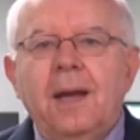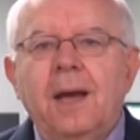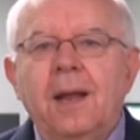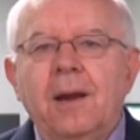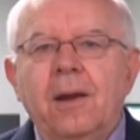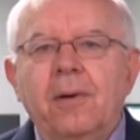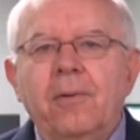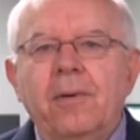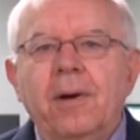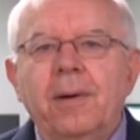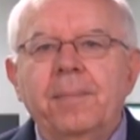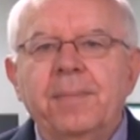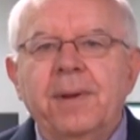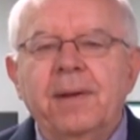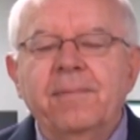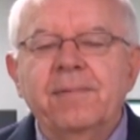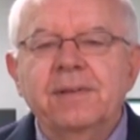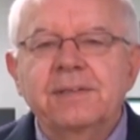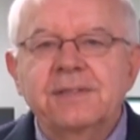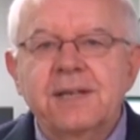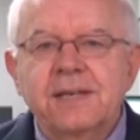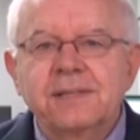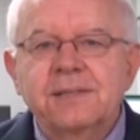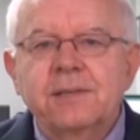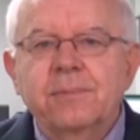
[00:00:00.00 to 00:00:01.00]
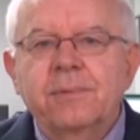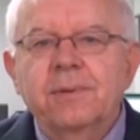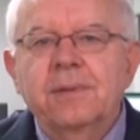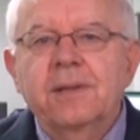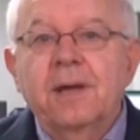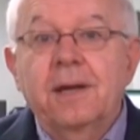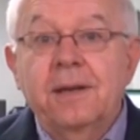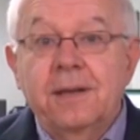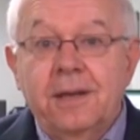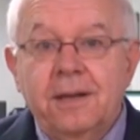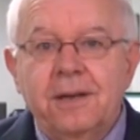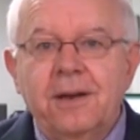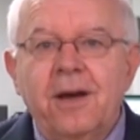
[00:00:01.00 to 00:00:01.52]
Hello, I'm David Chaston with
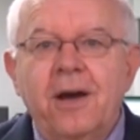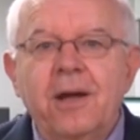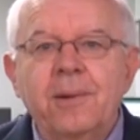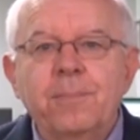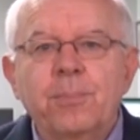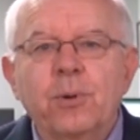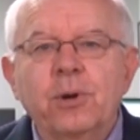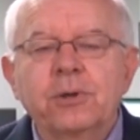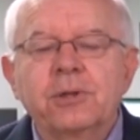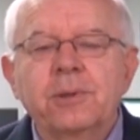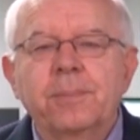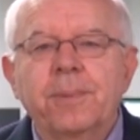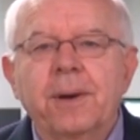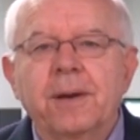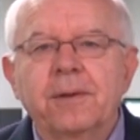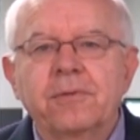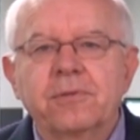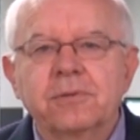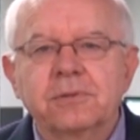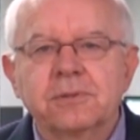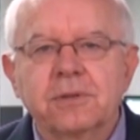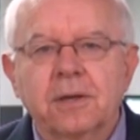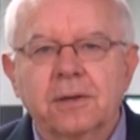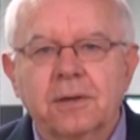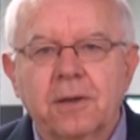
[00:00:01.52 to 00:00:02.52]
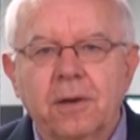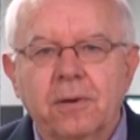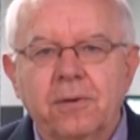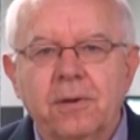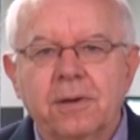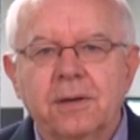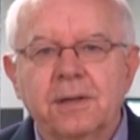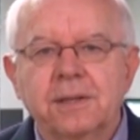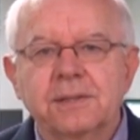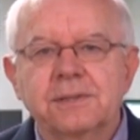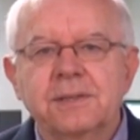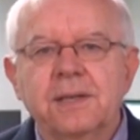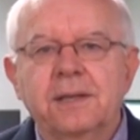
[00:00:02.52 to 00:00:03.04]
98.9, brought to you by
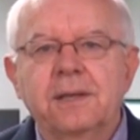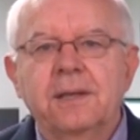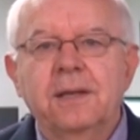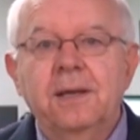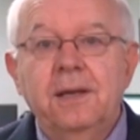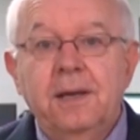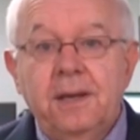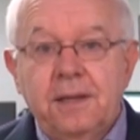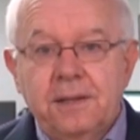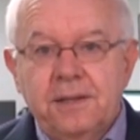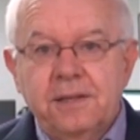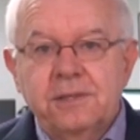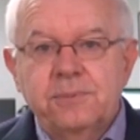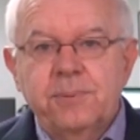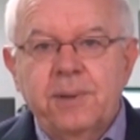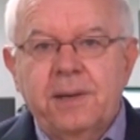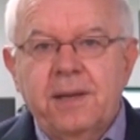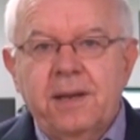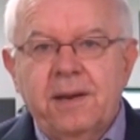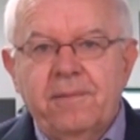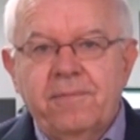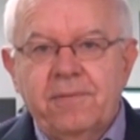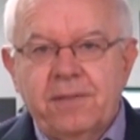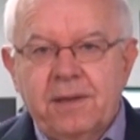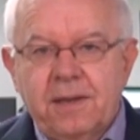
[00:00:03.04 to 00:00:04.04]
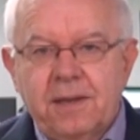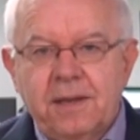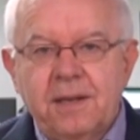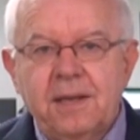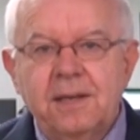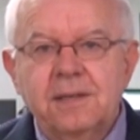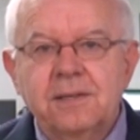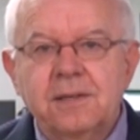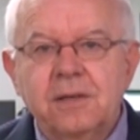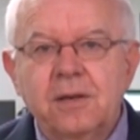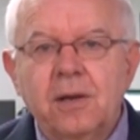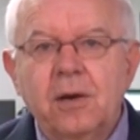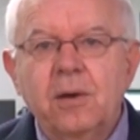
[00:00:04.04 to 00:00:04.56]
interest.co.nz. This week, get everything you
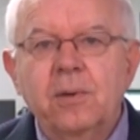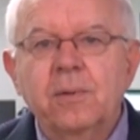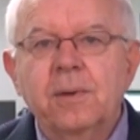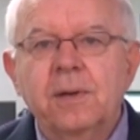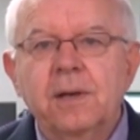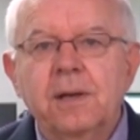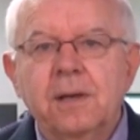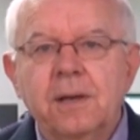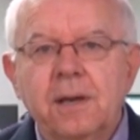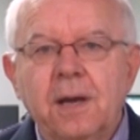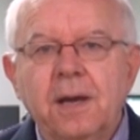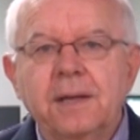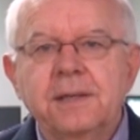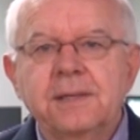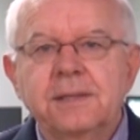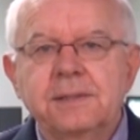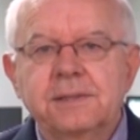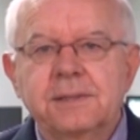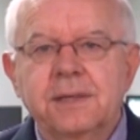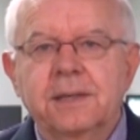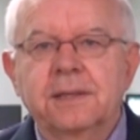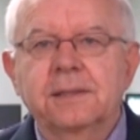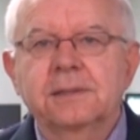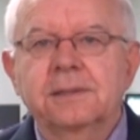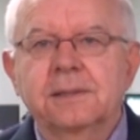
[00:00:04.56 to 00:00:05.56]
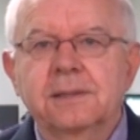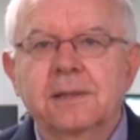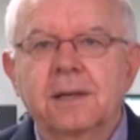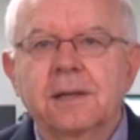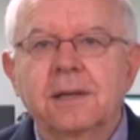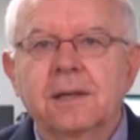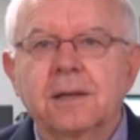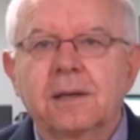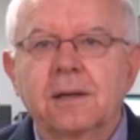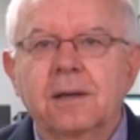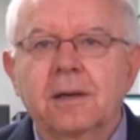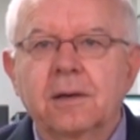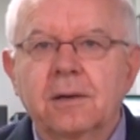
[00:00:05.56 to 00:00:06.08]
need to know in 90 seconds at
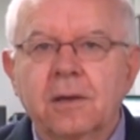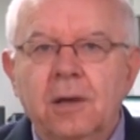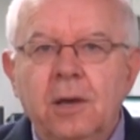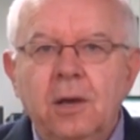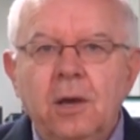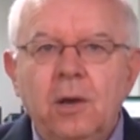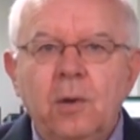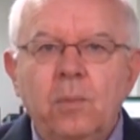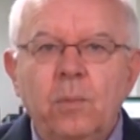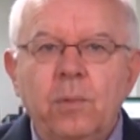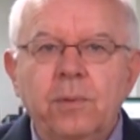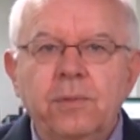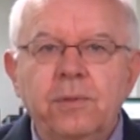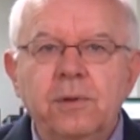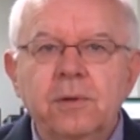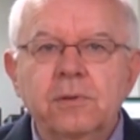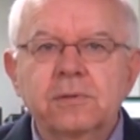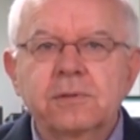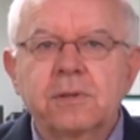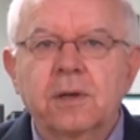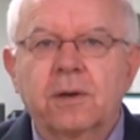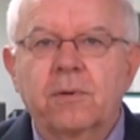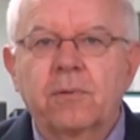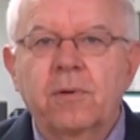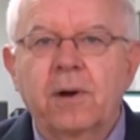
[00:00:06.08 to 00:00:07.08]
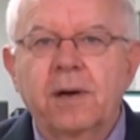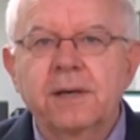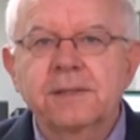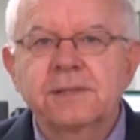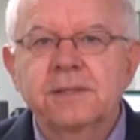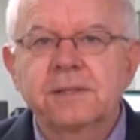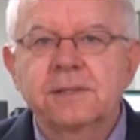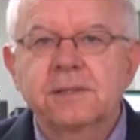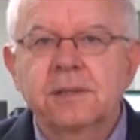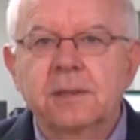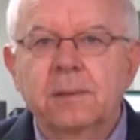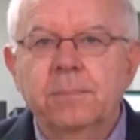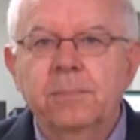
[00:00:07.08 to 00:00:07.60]
9 o'clock, with news the
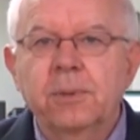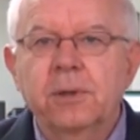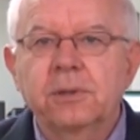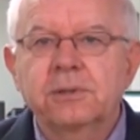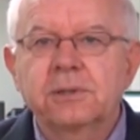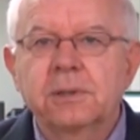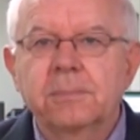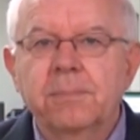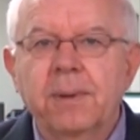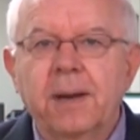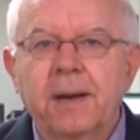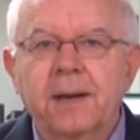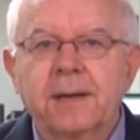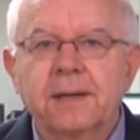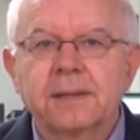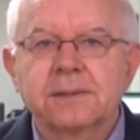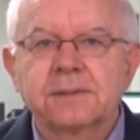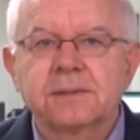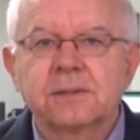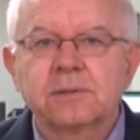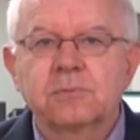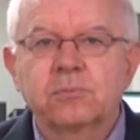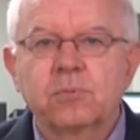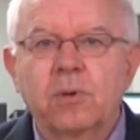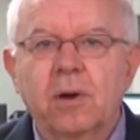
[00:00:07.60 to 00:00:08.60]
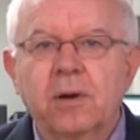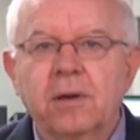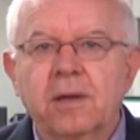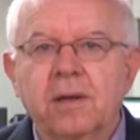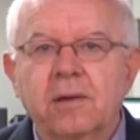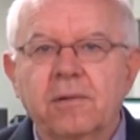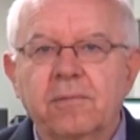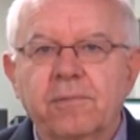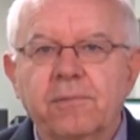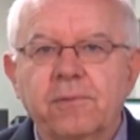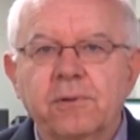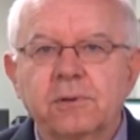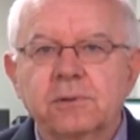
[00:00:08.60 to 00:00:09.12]
crisis in emerging markets is
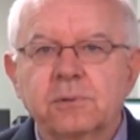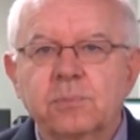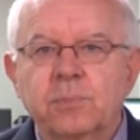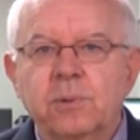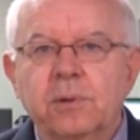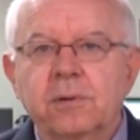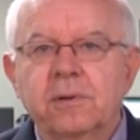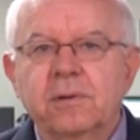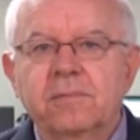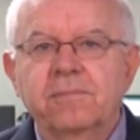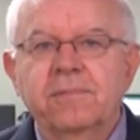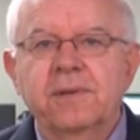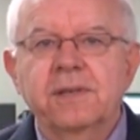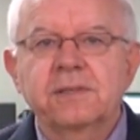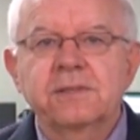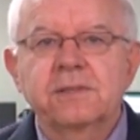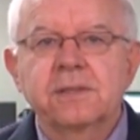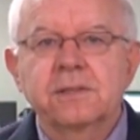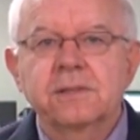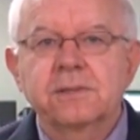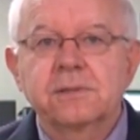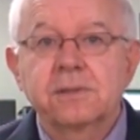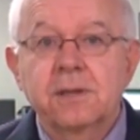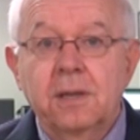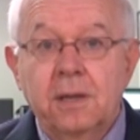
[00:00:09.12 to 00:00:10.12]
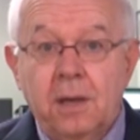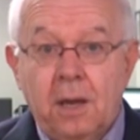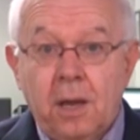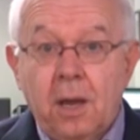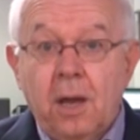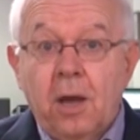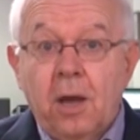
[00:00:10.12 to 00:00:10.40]
rocking first world investors.